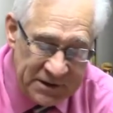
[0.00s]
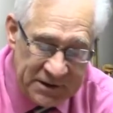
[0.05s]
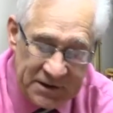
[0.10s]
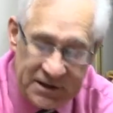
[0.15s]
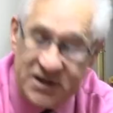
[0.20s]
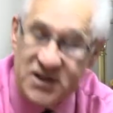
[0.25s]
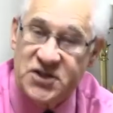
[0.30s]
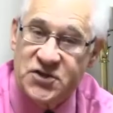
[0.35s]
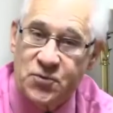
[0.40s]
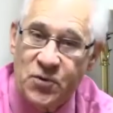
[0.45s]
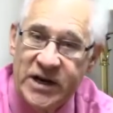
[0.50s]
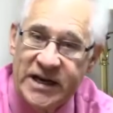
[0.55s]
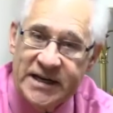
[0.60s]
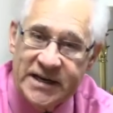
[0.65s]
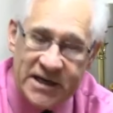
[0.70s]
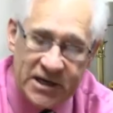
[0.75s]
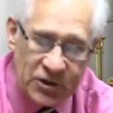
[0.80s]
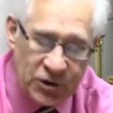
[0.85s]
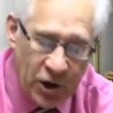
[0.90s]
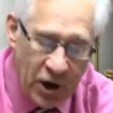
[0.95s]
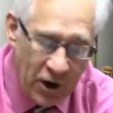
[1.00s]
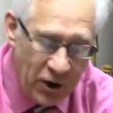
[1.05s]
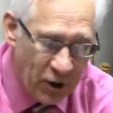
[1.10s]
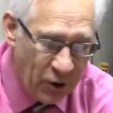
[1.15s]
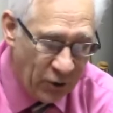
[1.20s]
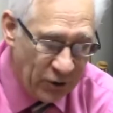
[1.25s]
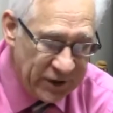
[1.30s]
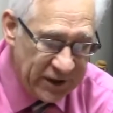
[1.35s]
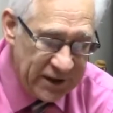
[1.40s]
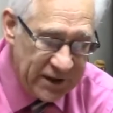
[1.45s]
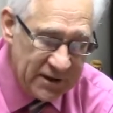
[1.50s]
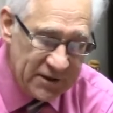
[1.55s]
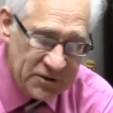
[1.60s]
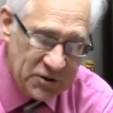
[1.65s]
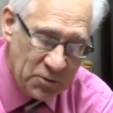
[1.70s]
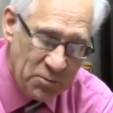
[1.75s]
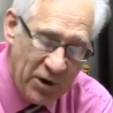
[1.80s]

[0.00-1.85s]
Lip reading: It is written in code to